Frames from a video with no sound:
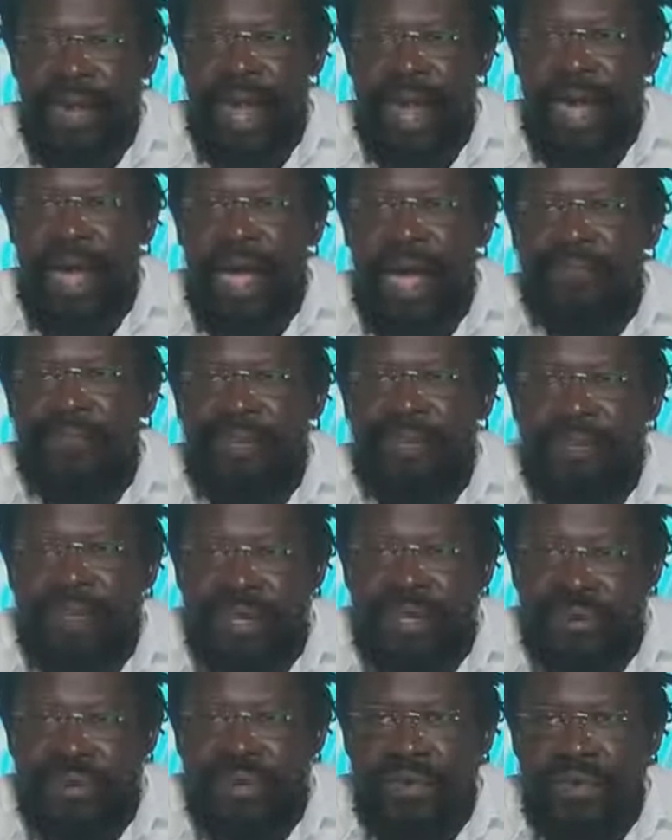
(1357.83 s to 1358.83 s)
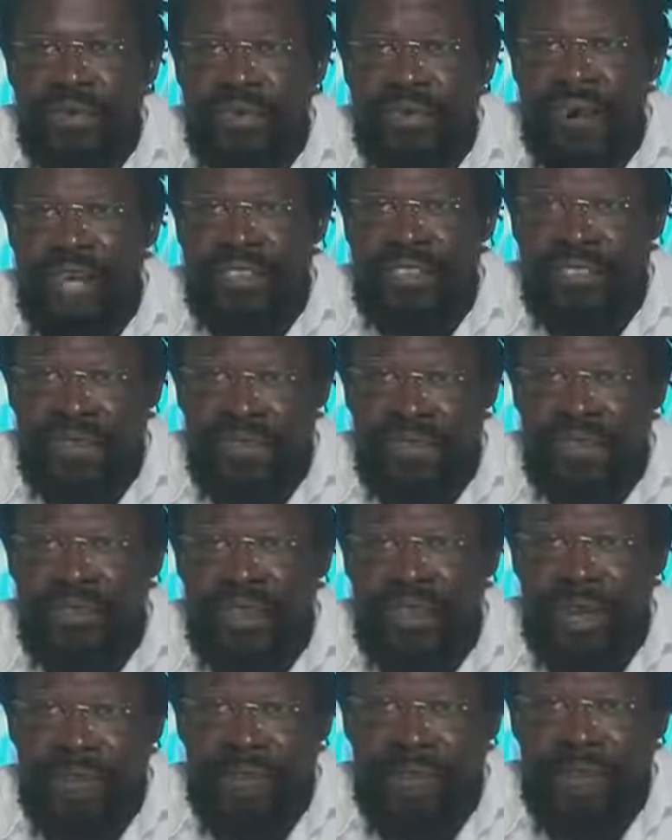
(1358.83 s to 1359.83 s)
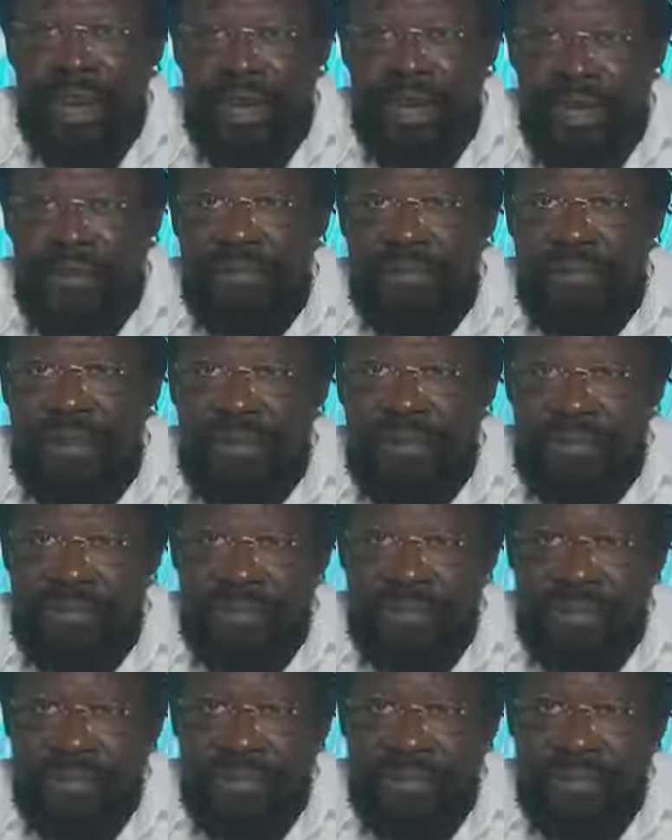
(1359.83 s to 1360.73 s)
I have a duty to my children, three of them,